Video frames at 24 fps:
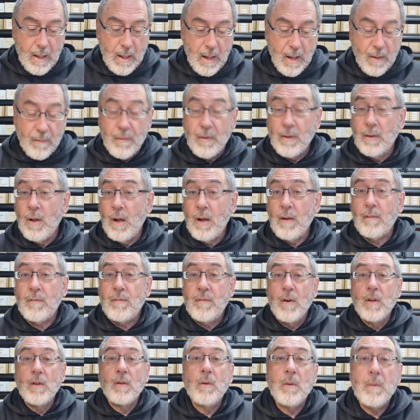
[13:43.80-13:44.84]
If you like
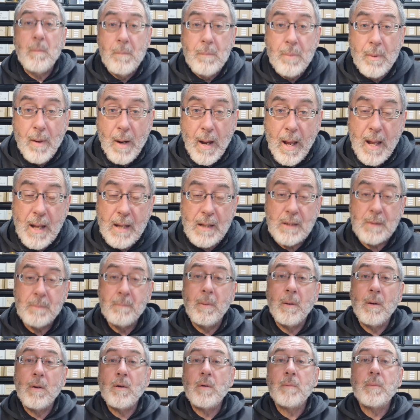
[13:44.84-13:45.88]
following brands,
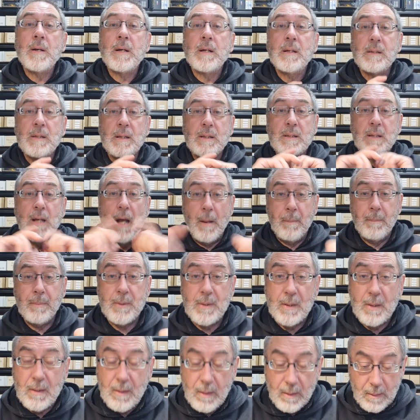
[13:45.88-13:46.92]
by all means, it's
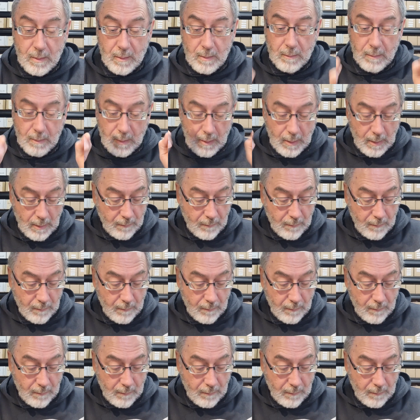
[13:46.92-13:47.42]
up to you.